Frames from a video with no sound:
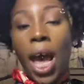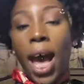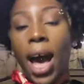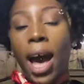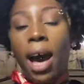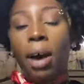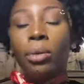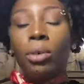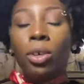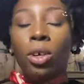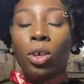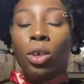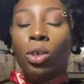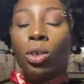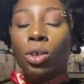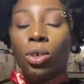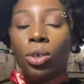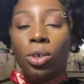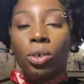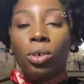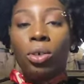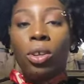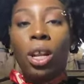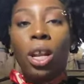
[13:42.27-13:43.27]
How you
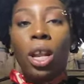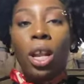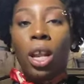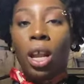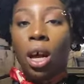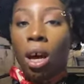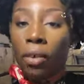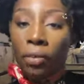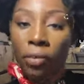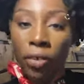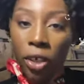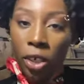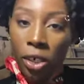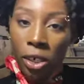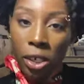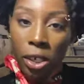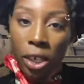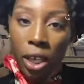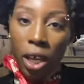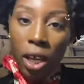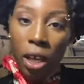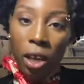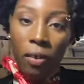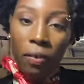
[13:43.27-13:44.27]
love
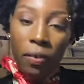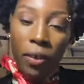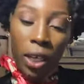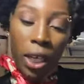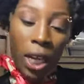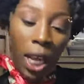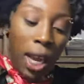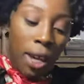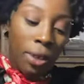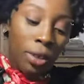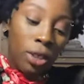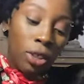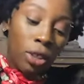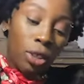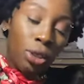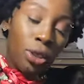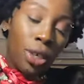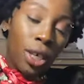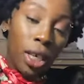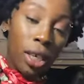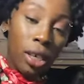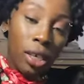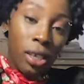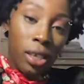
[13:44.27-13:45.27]
yourself and how you
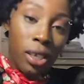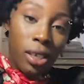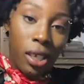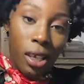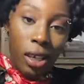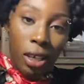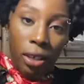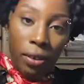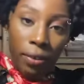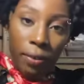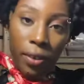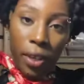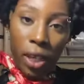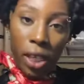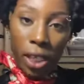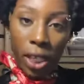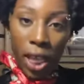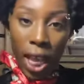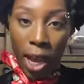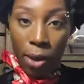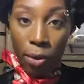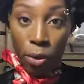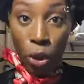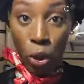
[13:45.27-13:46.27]
treat yourself is
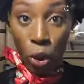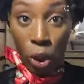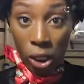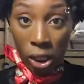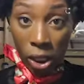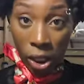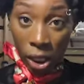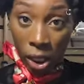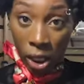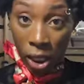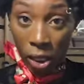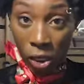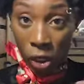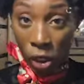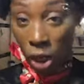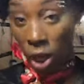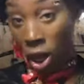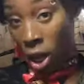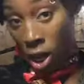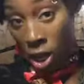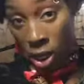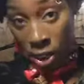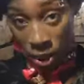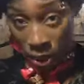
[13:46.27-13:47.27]
how you teach
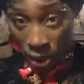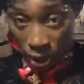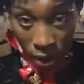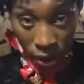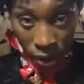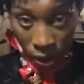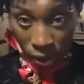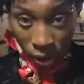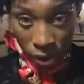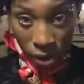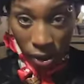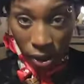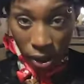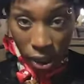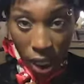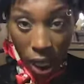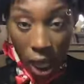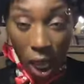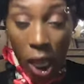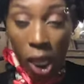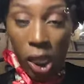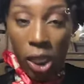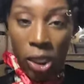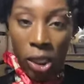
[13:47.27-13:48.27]
others
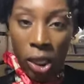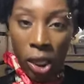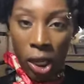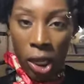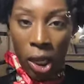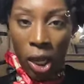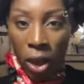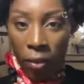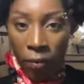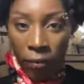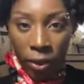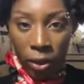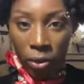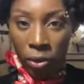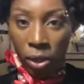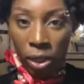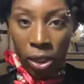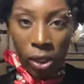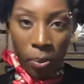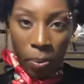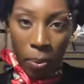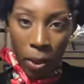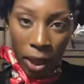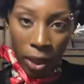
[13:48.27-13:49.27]
to love and
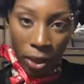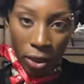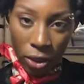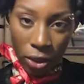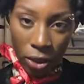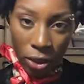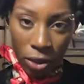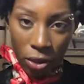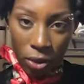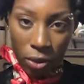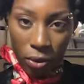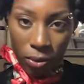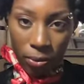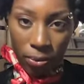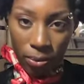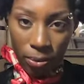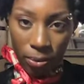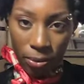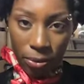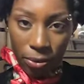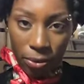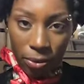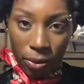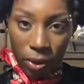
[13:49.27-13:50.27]
respect you.
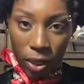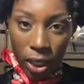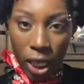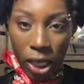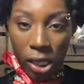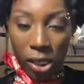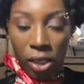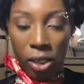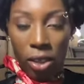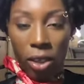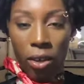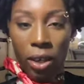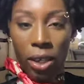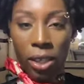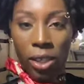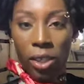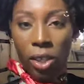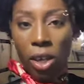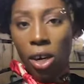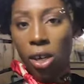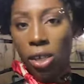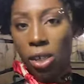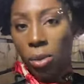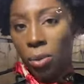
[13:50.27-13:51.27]
So it
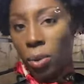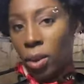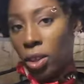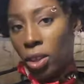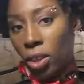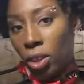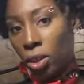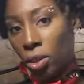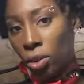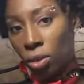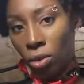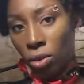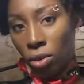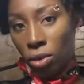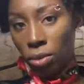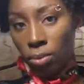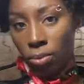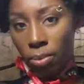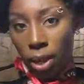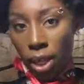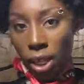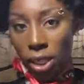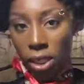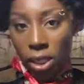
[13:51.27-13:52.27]
starts with you,
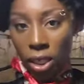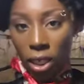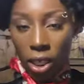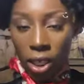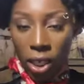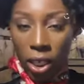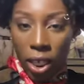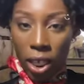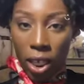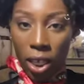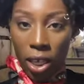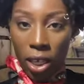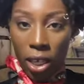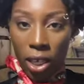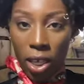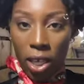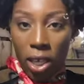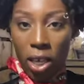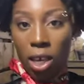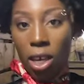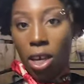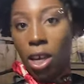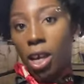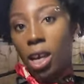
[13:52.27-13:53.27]
basically,
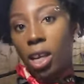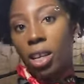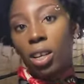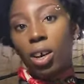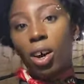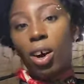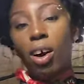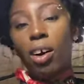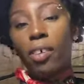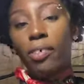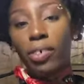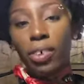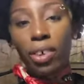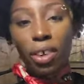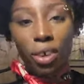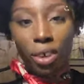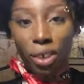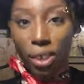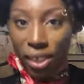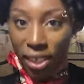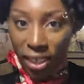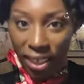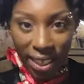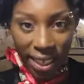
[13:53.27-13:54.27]
and
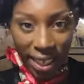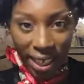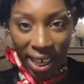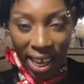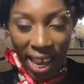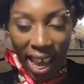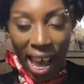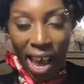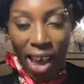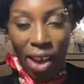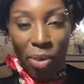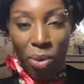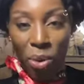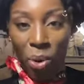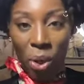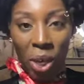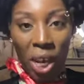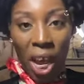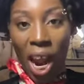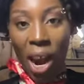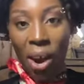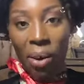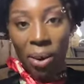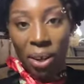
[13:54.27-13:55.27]
obviously how you
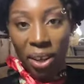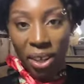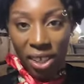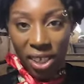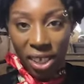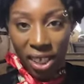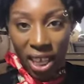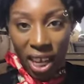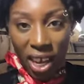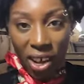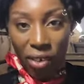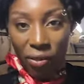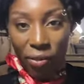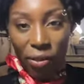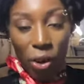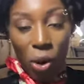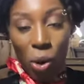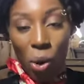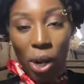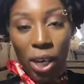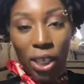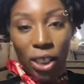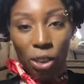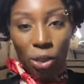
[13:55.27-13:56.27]
carry yourself
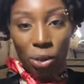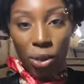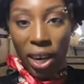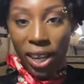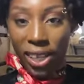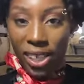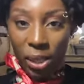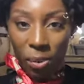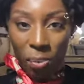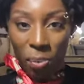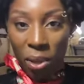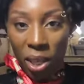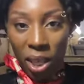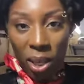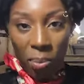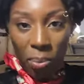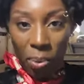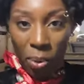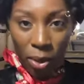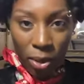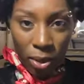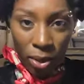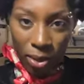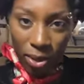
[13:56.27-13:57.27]
or address
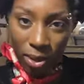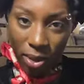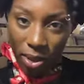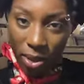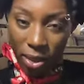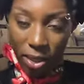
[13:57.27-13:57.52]
people,